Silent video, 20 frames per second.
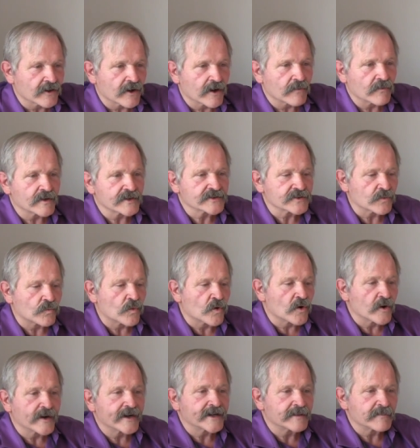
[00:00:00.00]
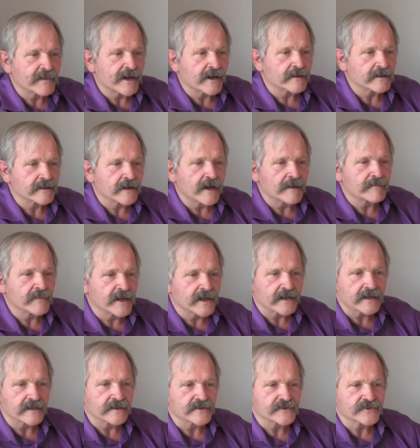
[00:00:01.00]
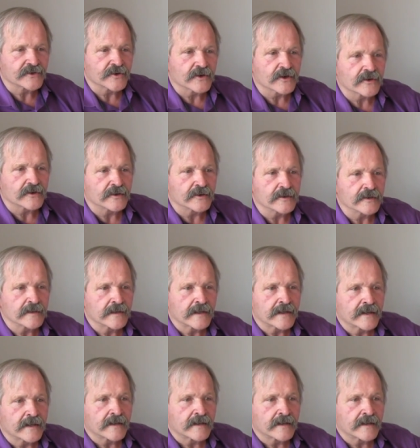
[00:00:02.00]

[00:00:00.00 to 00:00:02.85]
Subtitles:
or I wasn't worried about not making the circle.